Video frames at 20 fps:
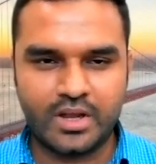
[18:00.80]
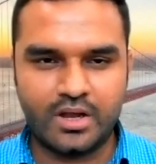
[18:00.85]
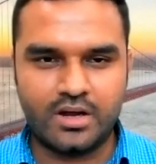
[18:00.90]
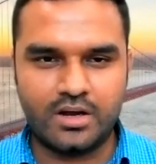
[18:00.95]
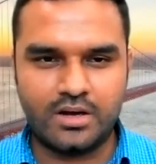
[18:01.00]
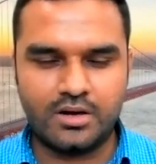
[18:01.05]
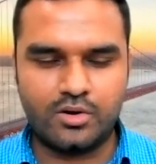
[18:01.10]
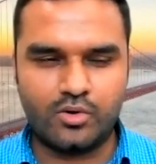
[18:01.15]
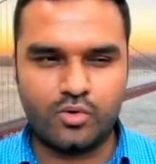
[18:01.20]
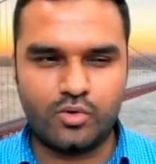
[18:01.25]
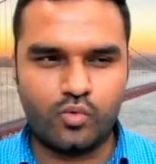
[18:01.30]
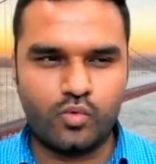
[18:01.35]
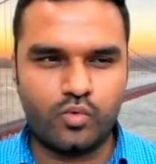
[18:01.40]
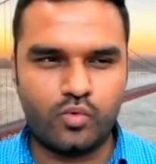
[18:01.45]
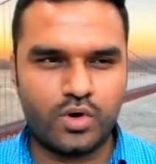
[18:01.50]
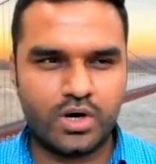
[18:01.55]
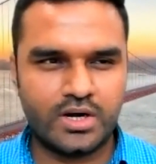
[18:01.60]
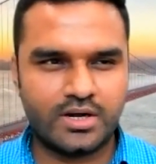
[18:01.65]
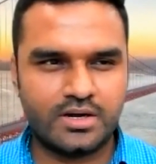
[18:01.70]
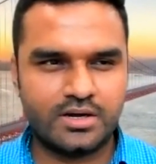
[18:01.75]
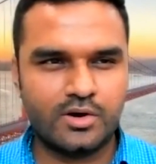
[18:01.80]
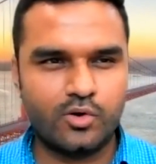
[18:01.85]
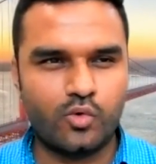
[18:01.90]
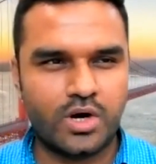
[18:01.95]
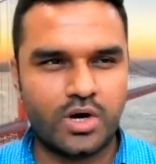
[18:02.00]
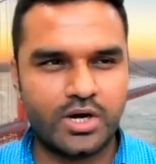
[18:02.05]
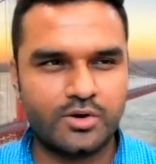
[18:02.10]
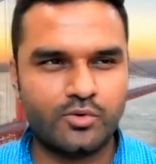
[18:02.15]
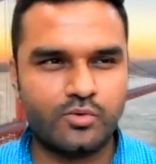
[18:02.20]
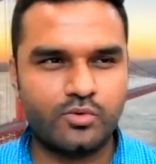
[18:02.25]
what
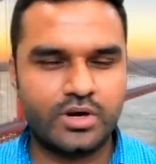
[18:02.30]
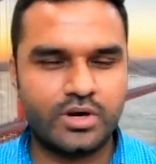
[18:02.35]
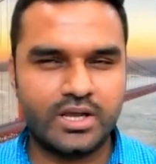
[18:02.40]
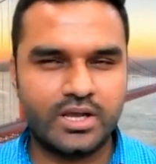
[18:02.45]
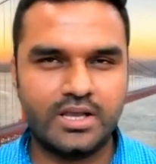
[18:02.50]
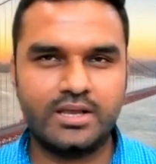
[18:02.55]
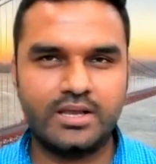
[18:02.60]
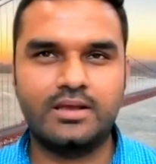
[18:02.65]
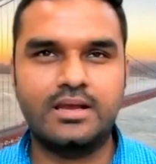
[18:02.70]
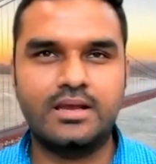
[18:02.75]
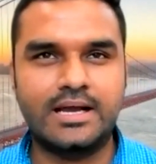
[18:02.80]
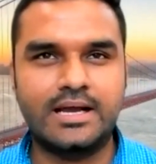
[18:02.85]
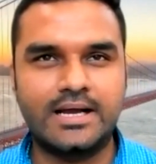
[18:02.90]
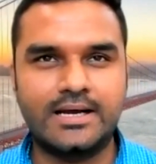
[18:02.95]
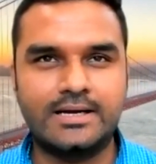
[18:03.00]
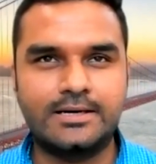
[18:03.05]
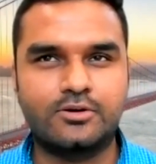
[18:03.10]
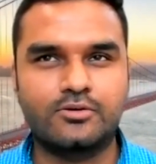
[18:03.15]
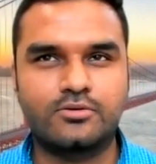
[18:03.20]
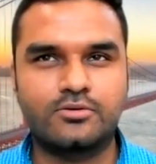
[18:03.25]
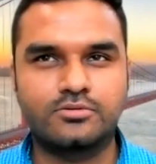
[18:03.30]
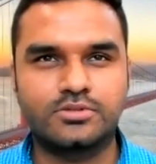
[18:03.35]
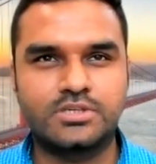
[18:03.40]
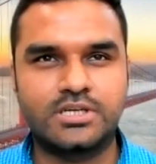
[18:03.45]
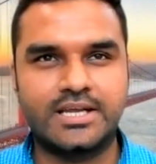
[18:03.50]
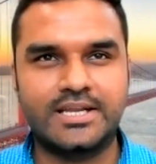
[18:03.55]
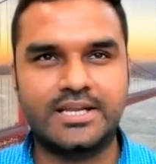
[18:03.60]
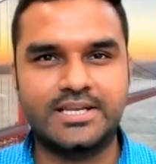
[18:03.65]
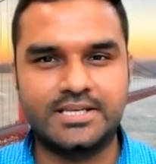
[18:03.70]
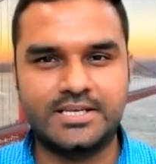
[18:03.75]
could
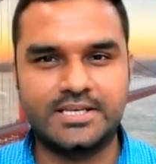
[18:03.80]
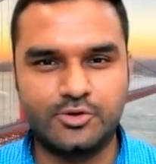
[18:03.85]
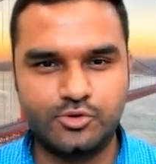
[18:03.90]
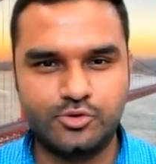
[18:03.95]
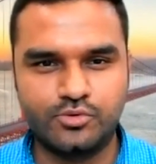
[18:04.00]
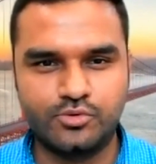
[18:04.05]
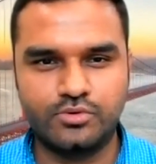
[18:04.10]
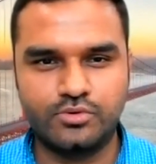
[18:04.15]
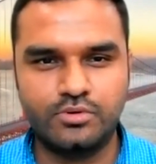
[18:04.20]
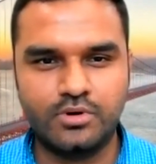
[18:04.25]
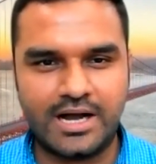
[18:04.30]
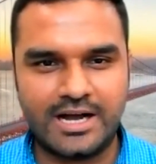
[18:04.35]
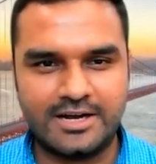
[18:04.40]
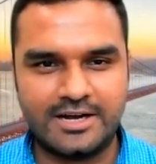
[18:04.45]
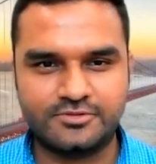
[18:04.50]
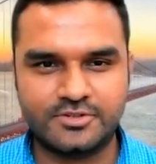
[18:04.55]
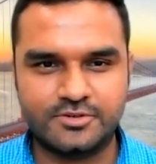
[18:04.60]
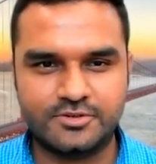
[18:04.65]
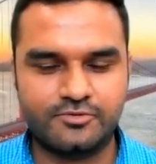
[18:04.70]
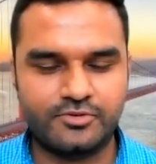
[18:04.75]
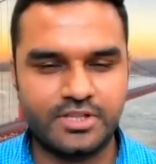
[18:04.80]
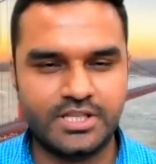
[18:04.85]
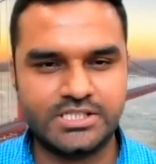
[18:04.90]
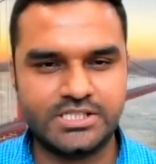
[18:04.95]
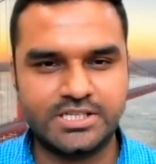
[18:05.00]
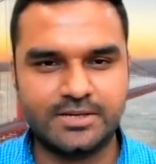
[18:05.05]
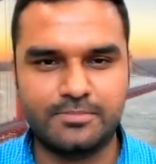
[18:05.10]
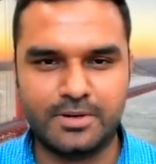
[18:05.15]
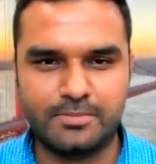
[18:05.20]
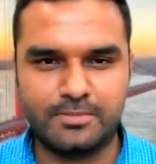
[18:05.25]
I do after
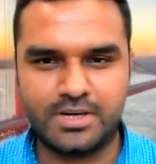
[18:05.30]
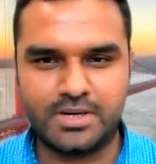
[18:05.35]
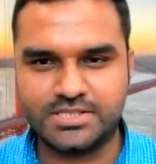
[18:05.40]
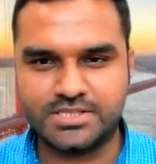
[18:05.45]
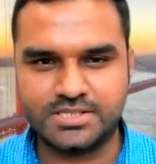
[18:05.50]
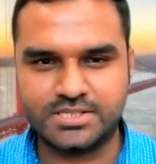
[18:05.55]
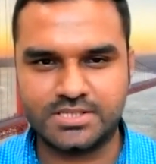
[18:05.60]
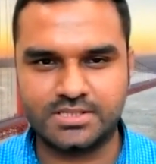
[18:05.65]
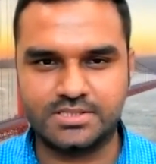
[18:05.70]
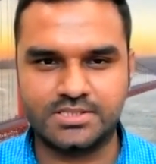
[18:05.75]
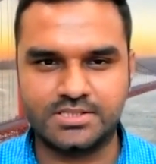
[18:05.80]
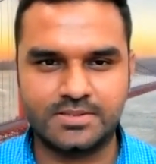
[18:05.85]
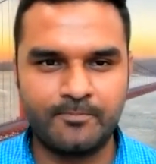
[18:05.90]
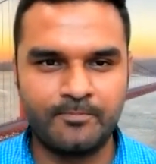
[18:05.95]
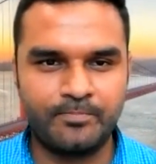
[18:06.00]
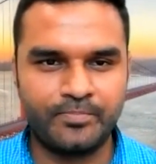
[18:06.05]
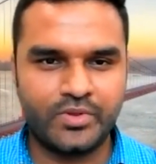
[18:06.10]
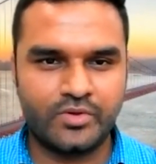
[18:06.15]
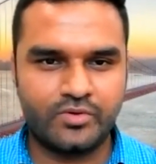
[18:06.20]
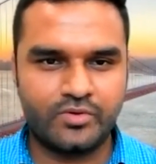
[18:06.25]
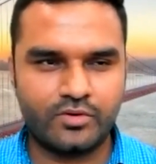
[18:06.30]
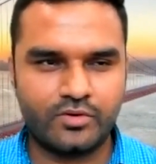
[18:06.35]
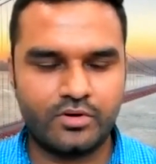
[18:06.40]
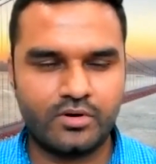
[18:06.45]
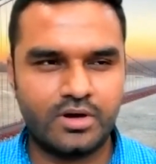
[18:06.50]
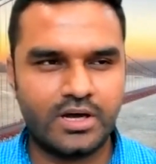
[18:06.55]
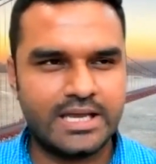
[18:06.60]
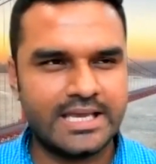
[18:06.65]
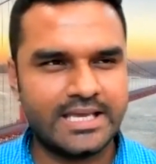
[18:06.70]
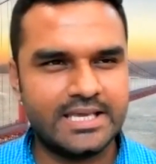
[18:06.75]
finishing my masters?
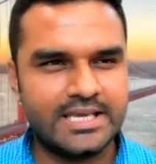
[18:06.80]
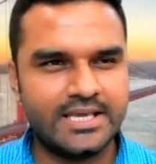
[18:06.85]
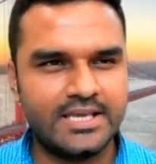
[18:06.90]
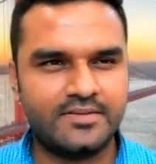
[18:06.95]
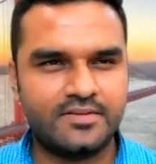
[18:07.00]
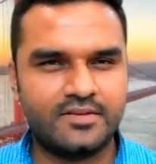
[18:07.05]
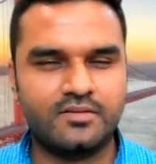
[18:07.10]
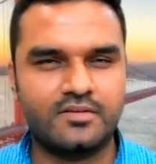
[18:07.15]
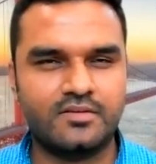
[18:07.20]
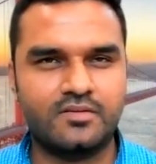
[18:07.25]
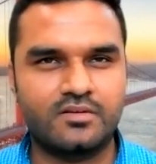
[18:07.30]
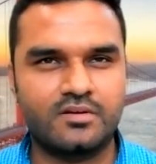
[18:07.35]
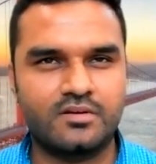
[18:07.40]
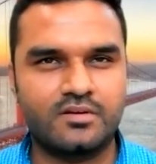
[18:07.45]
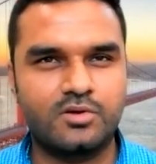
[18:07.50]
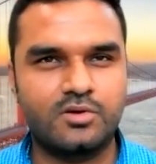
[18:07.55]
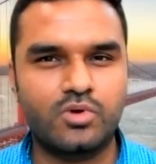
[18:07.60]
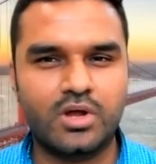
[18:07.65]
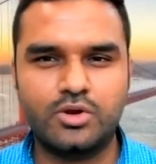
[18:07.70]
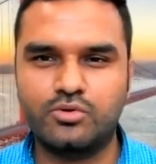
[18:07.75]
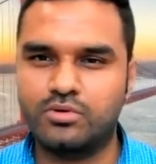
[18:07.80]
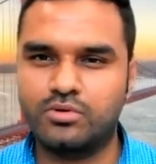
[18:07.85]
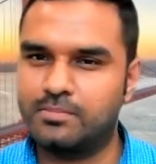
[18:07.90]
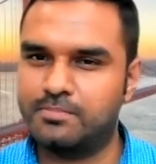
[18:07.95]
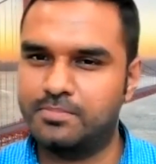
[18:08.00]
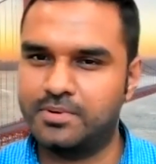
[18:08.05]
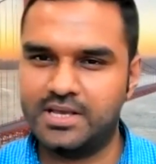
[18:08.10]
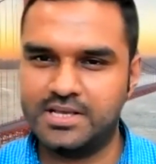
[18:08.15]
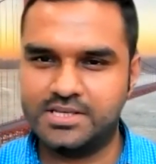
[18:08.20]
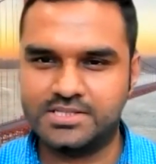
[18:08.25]
So he suggested you can do a
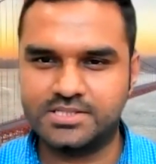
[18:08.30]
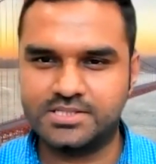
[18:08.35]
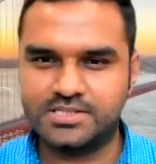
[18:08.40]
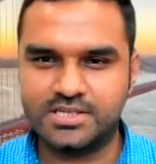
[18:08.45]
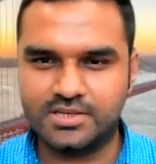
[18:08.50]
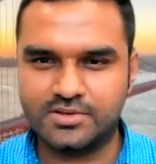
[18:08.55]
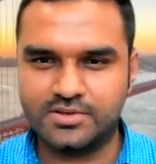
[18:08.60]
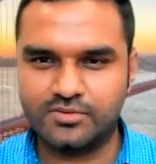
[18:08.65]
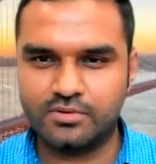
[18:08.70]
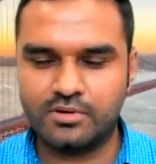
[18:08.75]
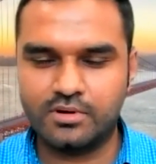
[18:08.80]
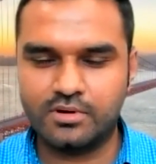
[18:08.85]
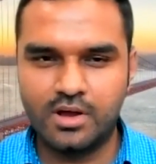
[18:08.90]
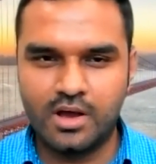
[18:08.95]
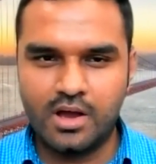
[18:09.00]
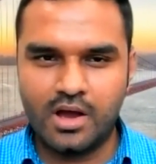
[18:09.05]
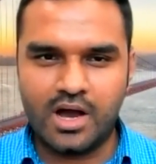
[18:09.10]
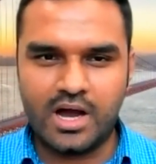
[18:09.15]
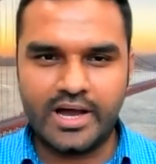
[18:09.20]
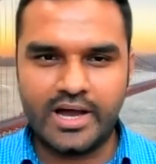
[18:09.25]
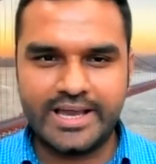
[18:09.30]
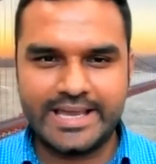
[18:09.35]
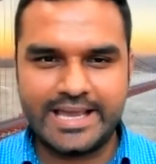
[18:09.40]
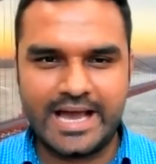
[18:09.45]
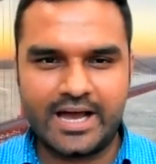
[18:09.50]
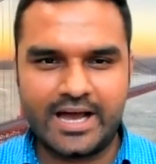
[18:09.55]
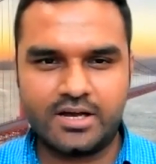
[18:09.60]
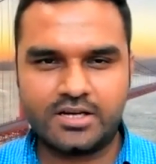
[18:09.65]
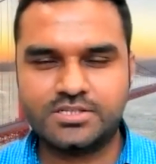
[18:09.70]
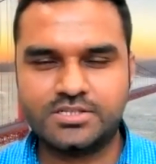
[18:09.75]
PhD. So
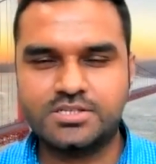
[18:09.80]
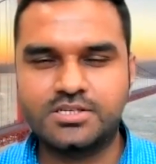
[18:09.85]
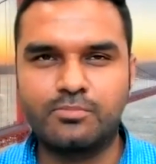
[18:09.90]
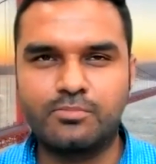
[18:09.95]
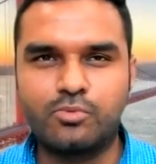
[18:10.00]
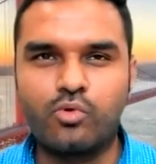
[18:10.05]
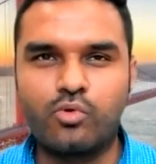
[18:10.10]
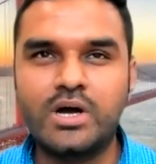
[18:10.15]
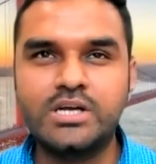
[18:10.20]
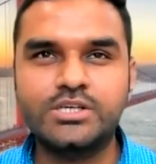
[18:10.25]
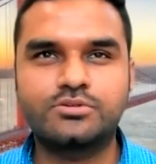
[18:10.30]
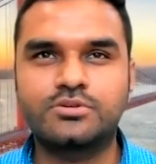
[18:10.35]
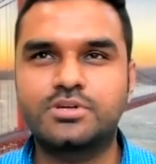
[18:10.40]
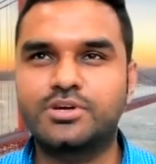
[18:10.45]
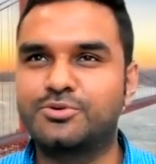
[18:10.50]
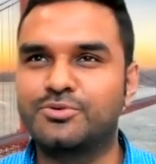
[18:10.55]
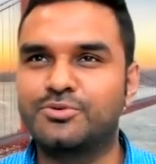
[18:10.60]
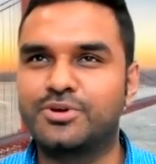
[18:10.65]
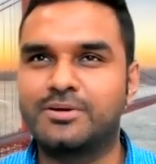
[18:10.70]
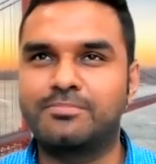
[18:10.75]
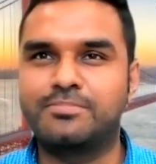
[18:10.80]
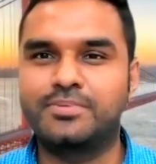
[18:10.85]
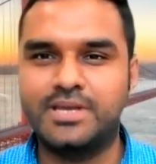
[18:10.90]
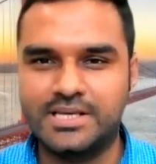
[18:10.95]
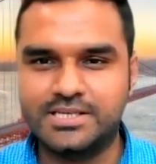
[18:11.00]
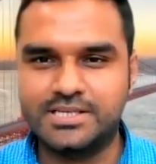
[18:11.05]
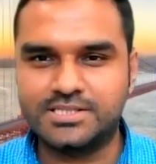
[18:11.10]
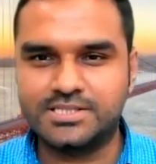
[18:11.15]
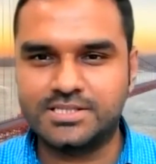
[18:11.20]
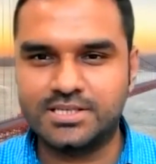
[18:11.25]
I asked him, why should I do a
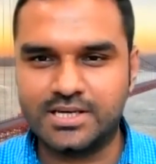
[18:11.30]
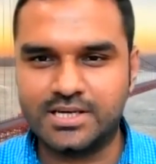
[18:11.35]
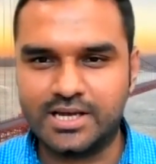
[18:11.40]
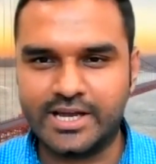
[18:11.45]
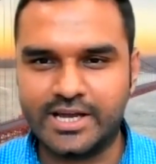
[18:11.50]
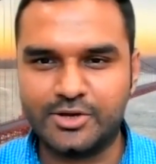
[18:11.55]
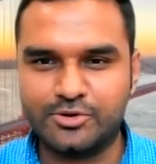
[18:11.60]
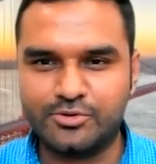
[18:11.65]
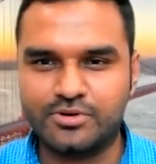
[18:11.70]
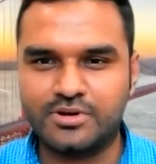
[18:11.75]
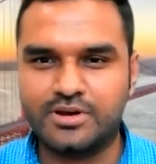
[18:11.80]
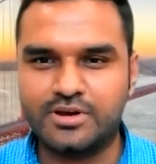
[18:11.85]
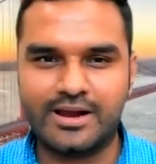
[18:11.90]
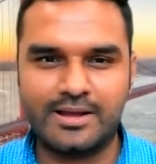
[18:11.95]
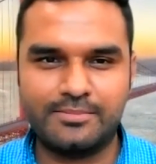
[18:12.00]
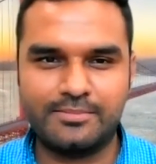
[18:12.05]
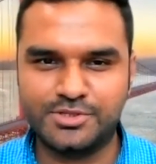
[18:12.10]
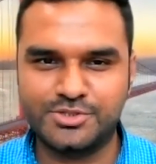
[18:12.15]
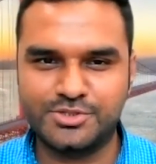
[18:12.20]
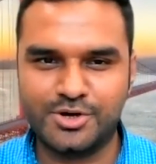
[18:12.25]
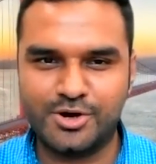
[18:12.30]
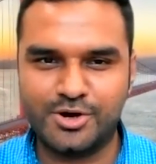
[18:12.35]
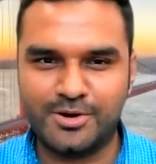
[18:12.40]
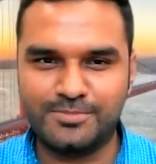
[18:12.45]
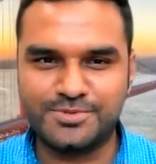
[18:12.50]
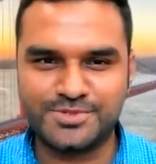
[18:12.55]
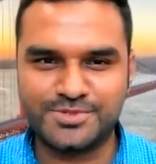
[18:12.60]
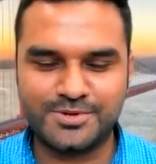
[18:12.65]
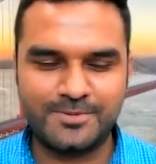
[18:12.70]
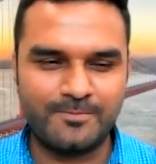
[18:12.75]
PhD? I could grab a
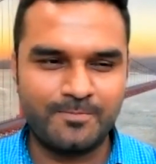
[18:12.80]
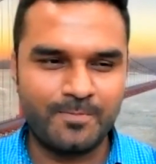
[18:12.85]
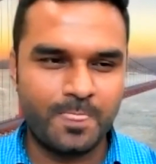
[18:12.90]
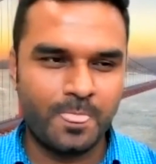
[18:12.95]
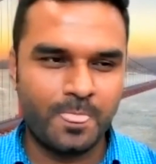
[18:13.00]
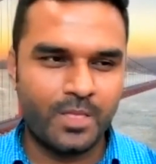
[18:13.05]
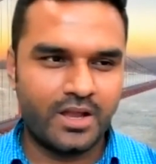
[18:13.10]
job. So